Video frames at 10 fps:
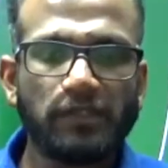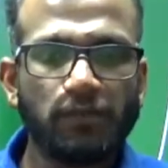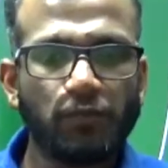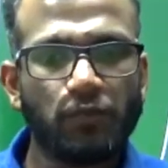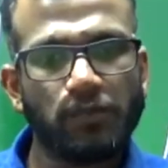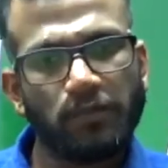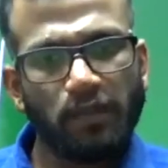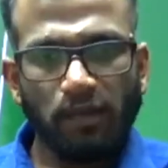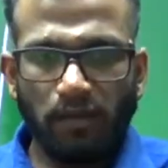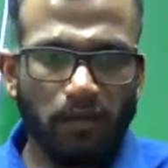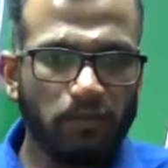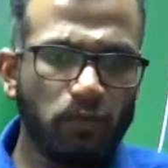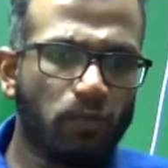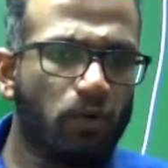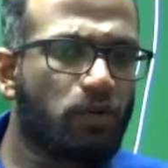If you
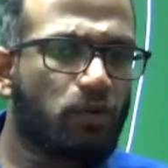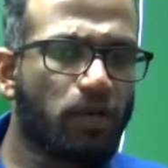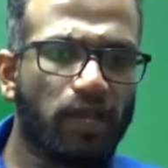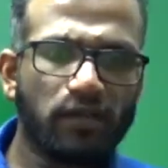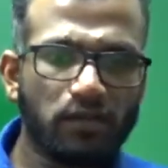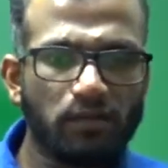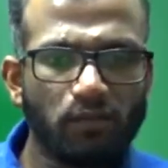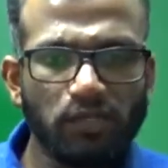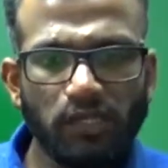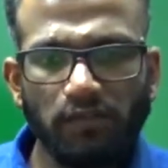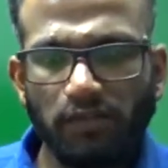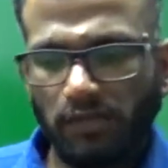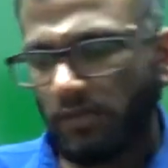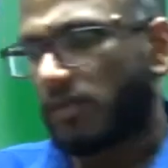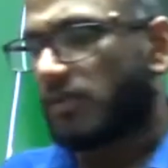want, you can watch
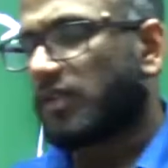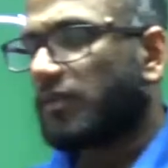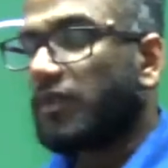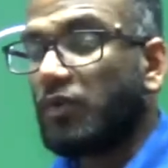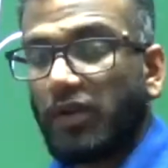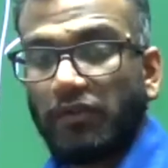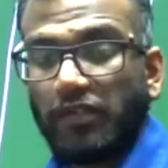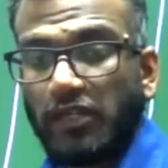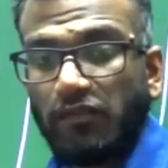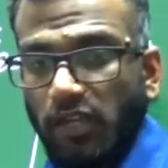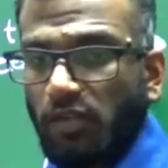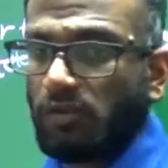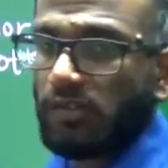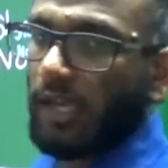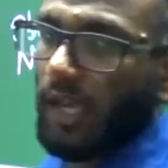our few revision
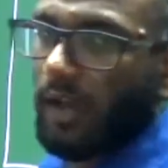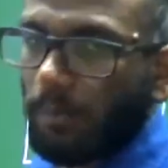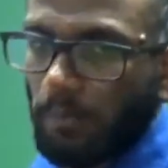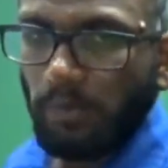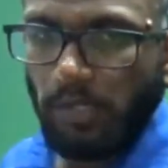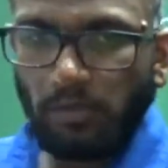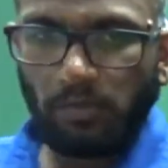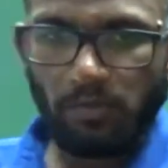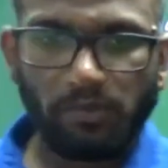videos I have uploaded into